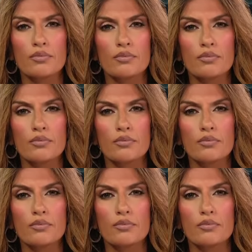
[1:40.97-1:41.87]

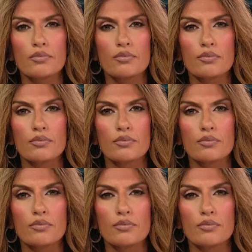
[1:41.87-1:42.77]

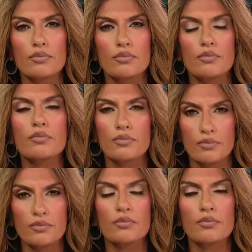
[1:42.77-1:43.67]

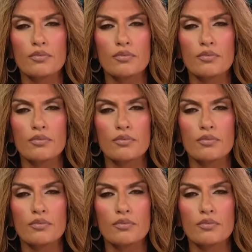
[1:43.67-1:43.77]
No words are spoken by the person on screen.